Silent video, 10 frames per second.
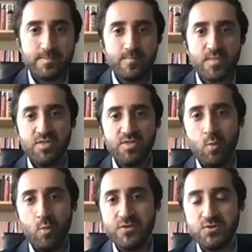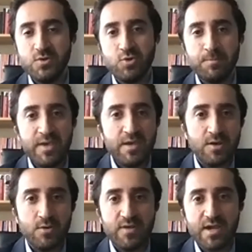that want to
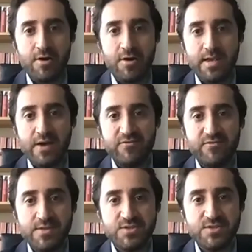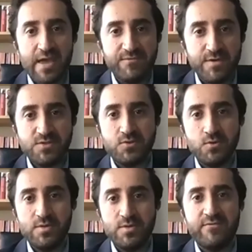torpedo the current government's efforts to
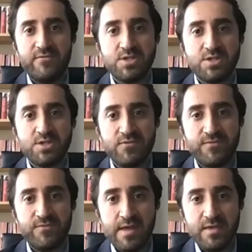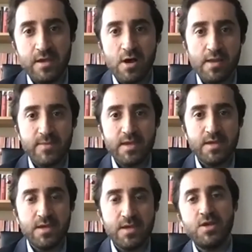diversify the economy,
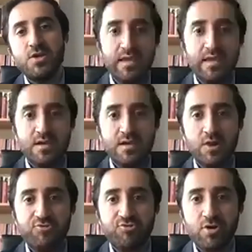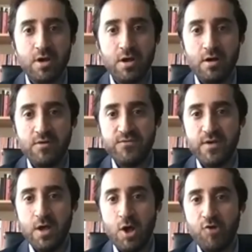to use a
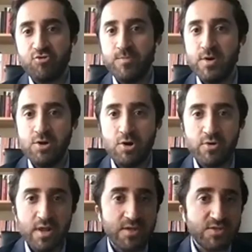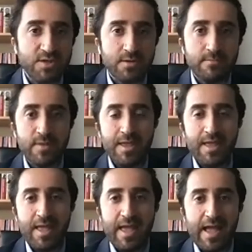culture of
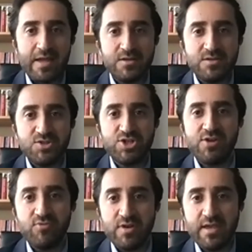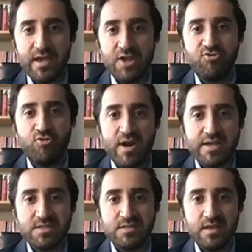entrepreneurialism, and generally
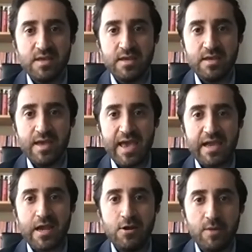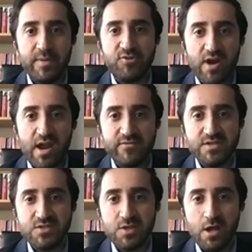address the economic
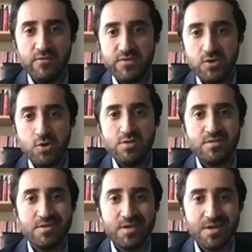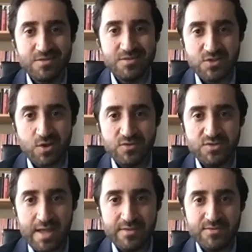drivers of youth
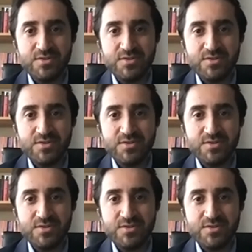discontent.